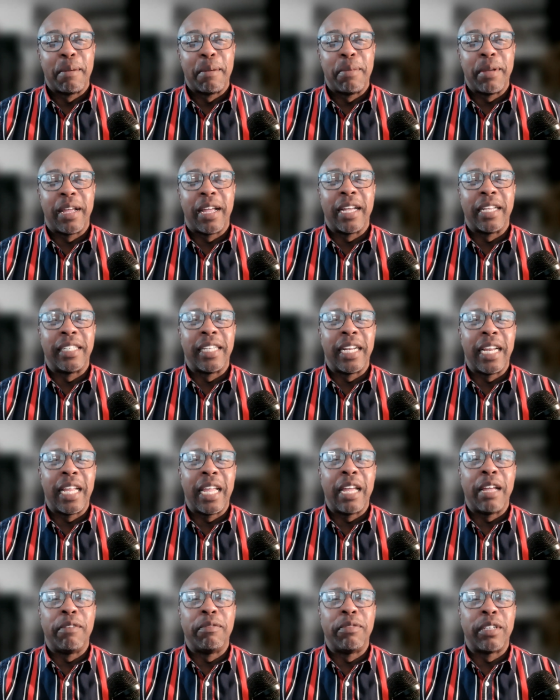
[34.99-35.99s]
because it
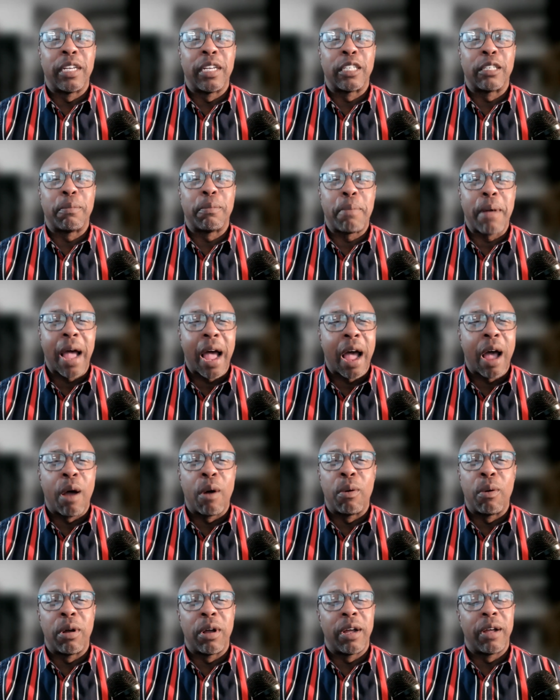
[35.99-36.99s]
gives us
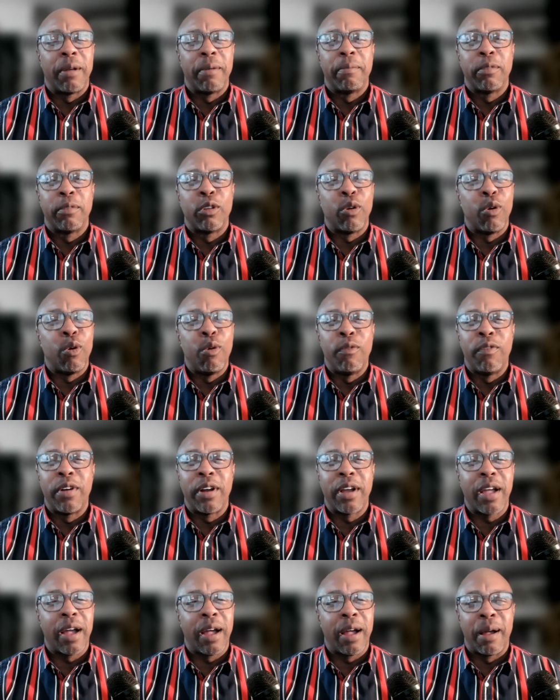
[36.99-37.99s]
power to
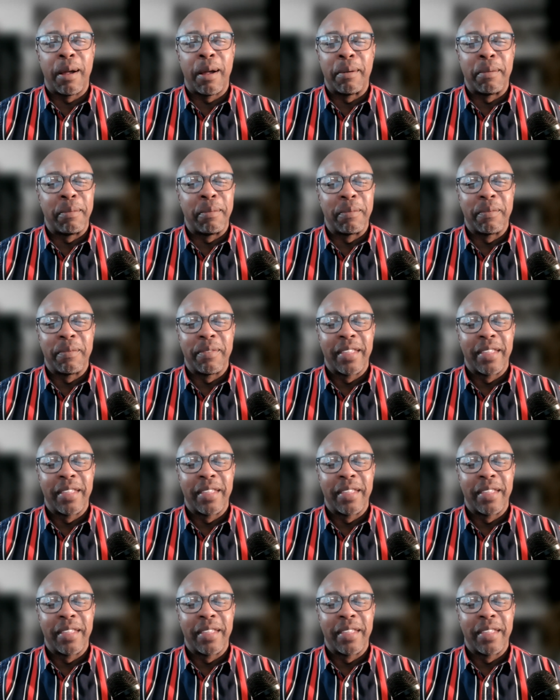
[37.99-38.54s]
overcome.